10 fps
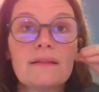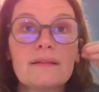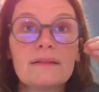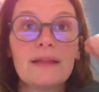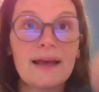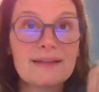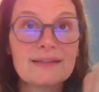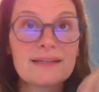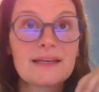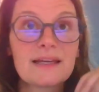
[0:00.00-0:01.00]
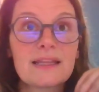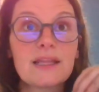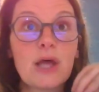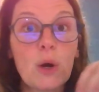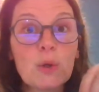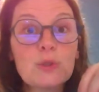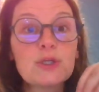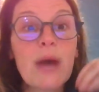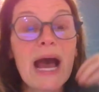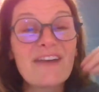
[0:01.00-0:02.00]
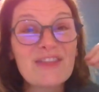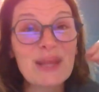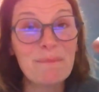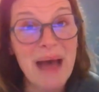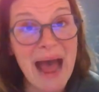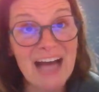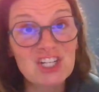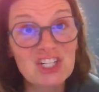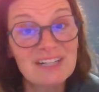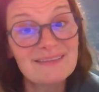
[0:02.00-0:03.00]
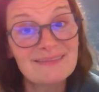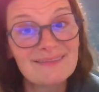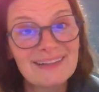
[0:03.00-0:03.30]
Let those who have the passion